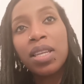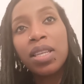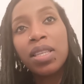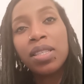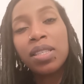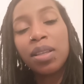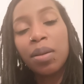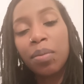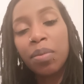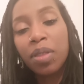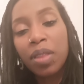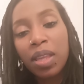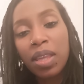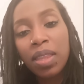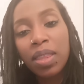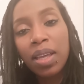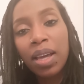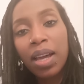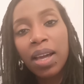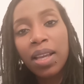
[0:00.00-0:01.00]
something
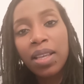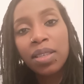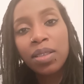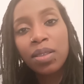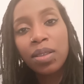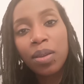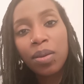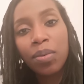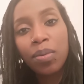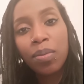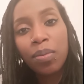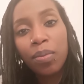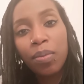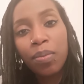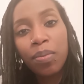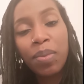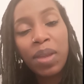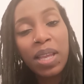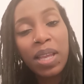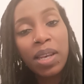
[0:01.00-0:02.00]
that has
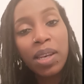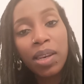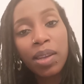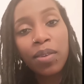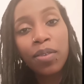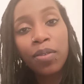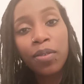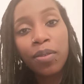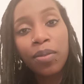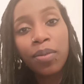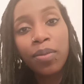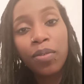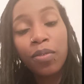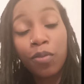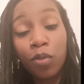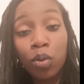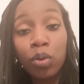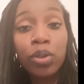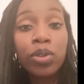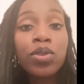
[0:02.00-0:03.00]
been
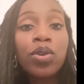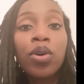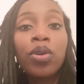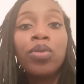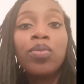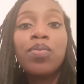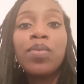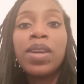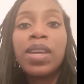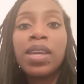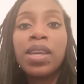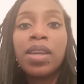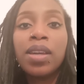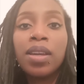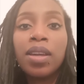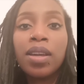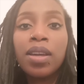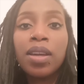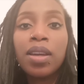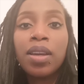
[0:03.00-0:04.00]
forced on me,
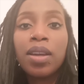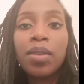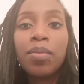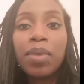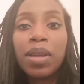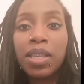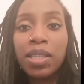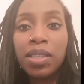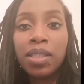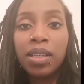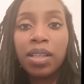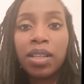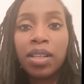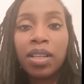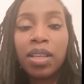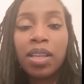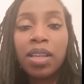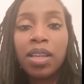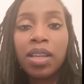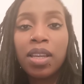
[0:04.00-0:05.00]

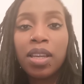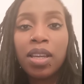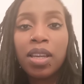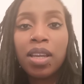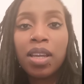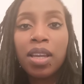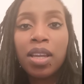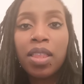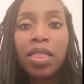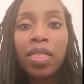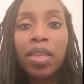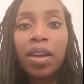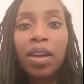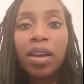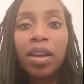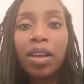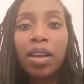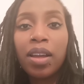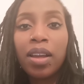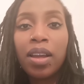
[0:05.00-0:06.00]
basically, that